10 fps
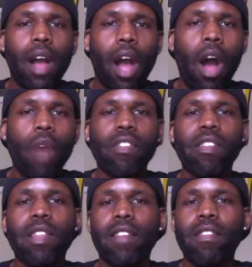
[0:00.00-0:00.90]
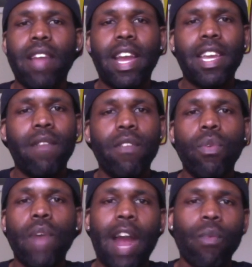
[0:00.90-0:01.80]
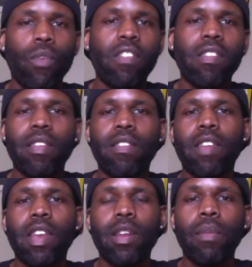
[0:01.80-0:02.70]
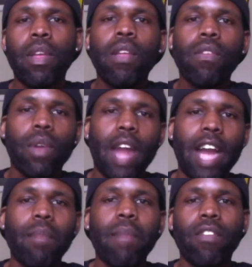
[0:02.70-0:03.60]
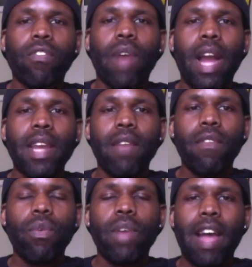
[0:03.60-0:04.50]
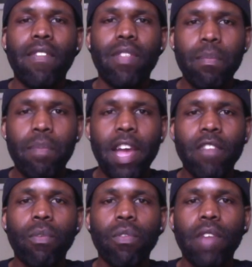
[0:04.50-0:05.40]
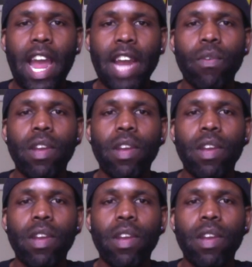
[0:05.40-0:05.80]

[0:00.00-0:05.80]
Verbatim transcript: all the selections I've given you, I recently seen them so that I can make sure I'm giving you guys the best, most accurate